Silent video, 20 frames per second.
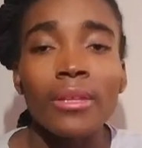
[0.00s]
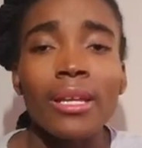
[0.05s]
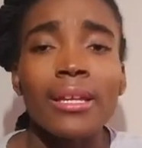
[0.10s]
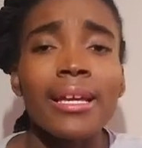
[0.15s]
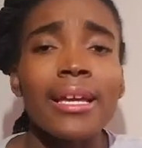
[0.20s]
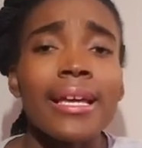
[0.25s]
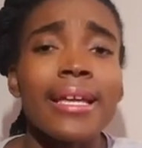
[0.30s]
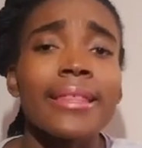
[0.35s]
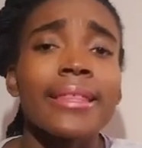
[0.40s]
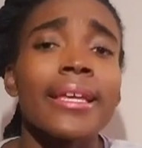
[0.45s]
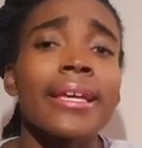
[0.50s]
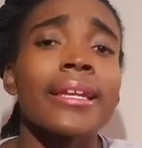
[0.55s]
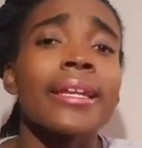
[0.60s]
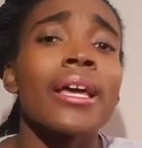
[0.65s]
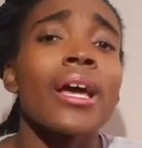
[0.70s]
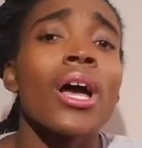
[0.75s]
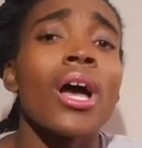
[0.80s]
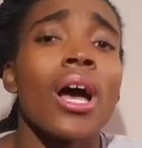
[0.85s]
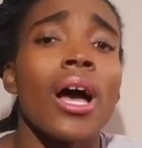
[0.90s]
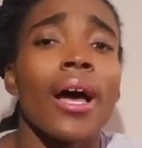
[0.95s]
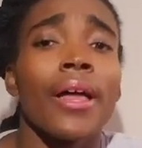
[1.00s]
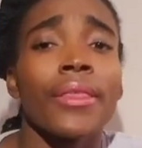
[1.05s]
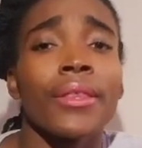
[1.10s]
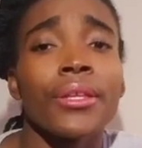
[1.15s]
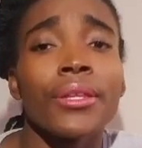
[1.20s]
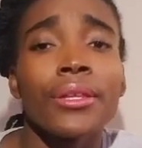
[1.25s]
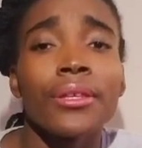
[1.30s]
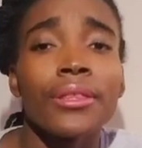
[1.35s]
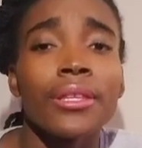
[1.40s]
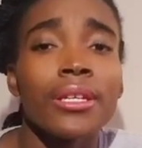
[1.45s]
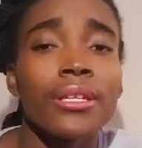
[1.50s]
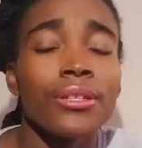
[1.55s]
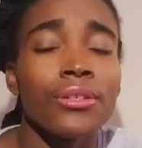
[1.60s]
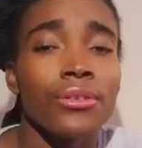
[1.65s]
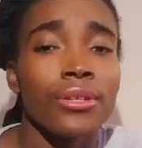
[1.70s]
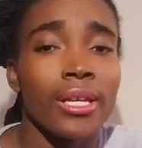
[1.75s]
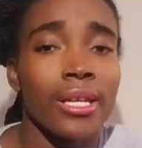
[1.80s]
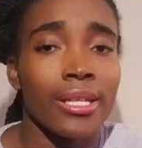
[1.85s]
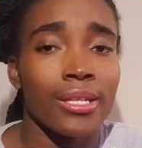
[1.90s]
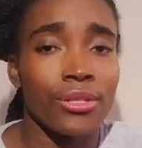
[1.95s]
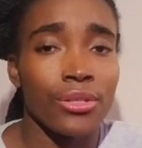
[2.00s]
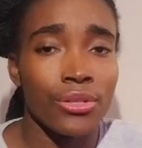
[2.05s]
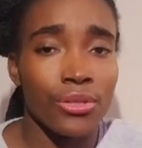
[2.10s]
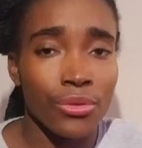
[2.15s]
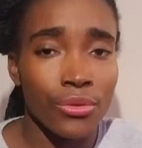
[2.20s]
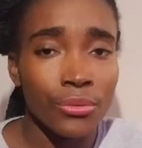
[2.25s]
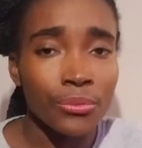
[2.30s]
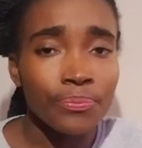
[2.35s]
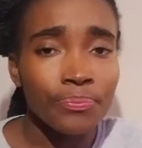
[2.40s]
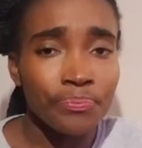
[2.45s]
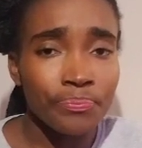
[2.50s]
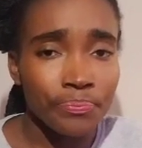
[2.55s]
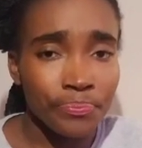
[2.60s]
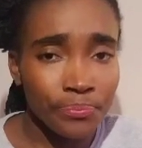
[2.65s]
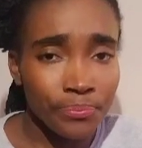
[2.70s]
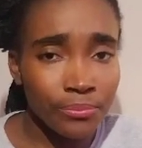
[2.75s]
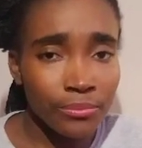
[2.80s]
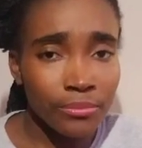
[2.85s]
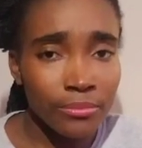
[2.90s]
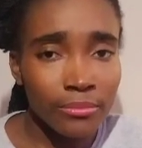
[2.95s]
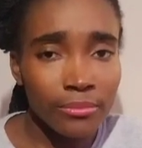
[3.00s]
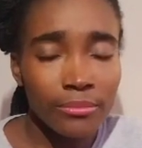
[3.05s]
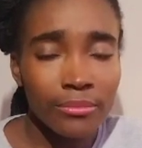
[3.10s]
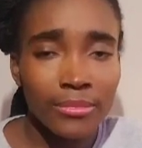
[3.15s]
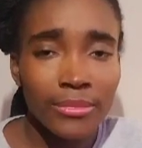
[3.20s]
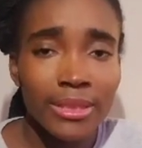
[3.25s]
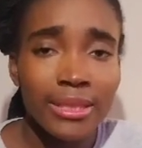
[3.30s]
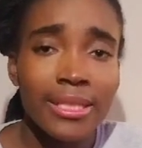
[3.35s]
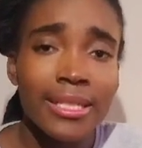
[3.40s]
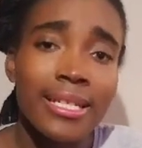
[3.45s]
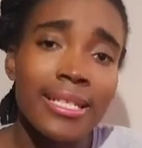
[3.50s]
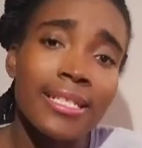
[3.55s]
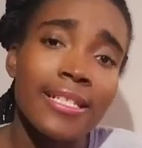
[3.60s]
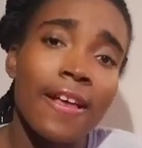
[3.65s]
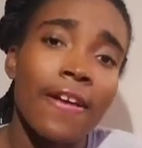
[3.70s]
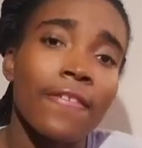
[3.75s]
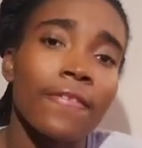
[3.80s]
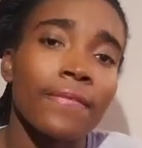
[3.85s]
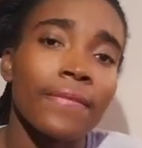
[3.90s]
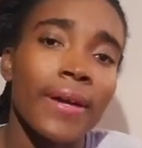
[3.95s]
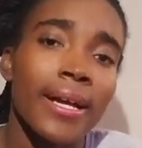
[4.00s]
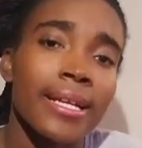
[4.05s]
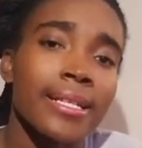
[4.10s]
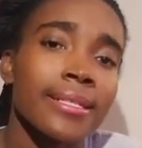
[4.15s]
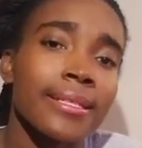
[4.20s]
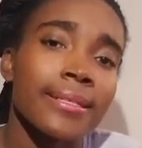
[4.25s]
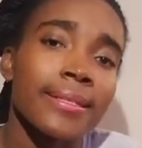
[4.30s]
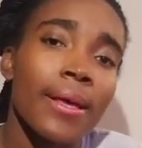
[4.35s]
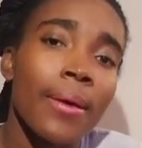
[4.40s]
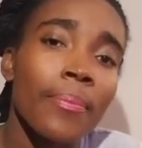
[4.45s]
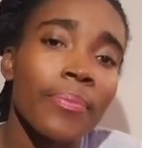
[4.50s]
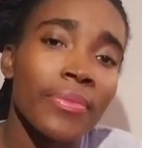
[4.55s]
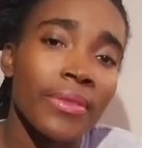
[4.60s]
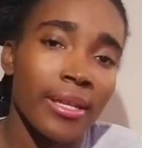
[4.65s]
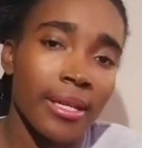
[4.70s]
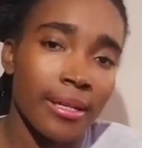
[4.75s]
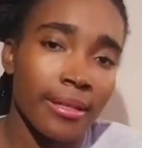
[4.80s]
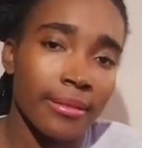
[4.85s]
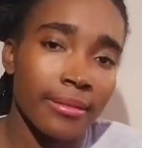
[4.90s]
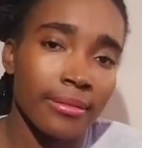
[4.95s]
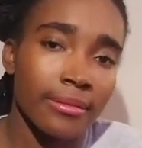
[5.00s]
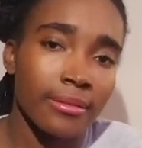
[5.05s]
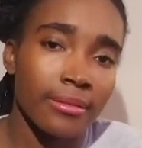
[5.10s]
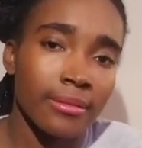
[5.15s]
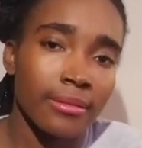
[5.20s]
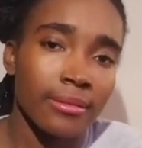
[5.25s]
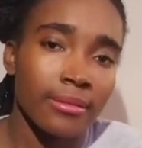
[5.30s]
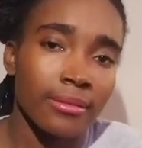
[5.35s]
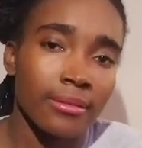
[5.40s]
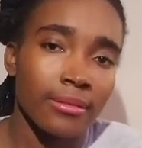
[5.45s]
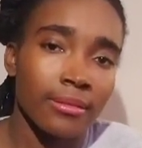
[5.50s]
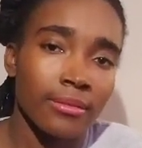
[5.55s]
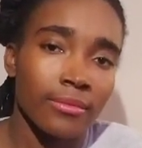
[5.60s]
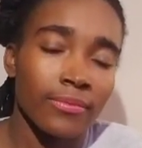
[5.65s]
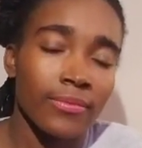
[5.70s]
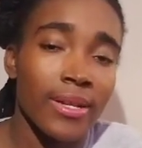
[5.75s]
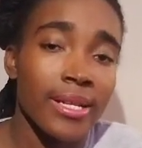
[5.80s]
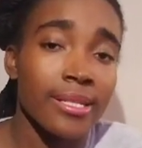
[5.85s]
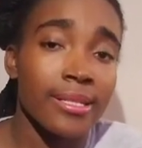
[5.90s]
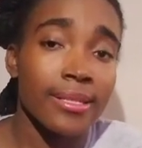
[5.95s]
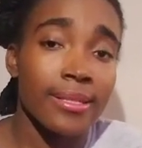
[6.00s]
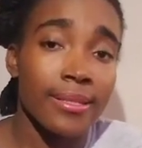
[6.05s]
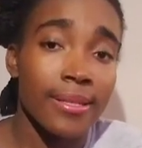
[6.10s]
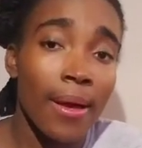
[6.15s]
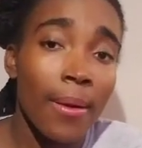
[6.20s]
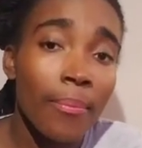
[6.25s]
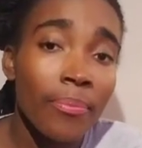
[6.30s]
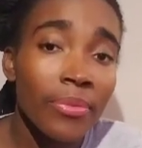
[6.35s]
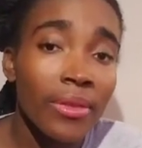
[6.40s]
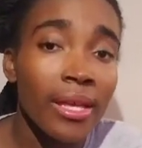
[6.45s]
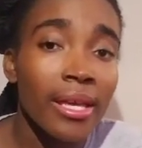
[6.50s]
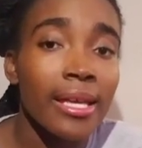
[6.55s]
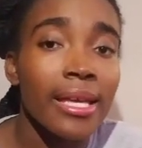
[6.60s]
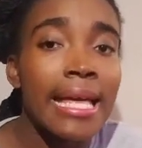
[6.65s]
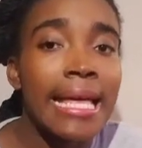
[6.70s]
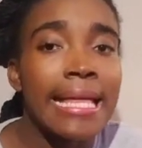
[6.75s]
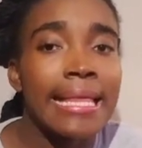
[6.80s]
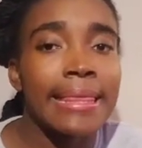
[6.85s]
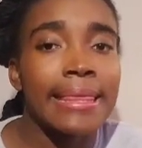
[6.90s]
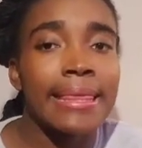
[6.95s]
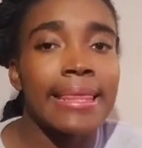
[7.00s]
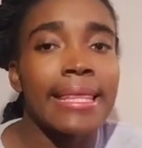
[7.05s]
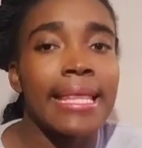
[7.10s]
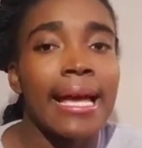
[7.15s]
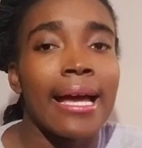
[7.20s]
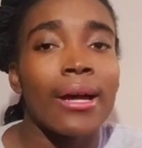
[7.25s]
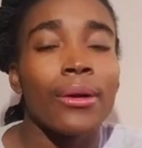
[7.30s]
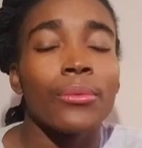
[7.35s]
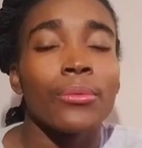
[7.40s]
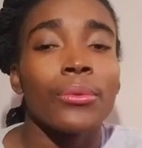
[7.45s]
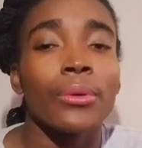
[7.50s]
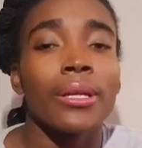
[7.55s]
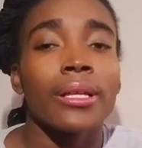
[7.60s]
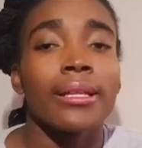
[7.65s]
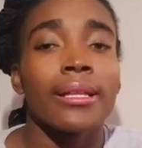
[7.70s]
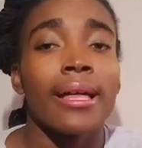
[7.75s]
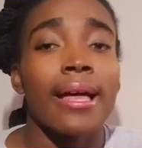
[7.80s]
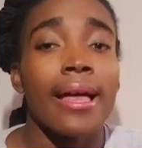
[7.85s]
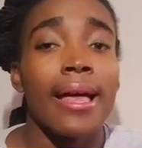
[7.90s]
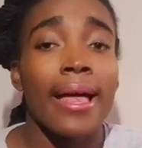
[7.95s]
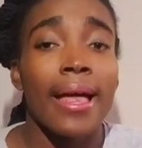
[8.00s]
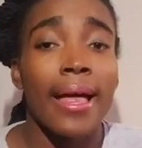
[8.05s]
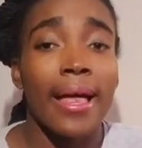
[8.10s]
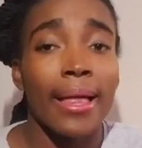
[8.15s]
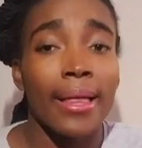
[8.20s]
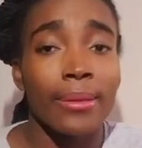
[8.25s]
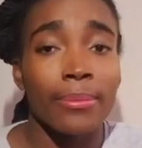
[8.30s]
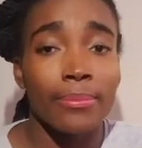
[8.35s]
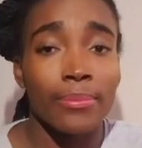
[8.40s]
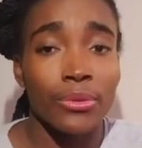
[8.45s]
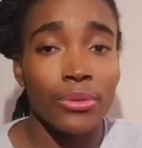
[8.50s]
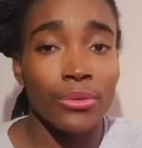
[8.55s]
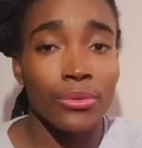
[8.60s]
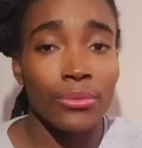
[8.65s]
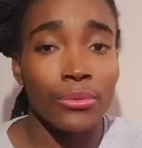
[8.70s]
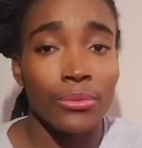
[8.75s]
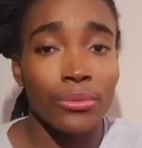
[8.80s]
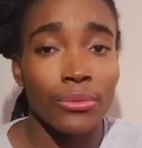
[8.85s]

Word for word: And then another thing you can do is find something, find something that will help you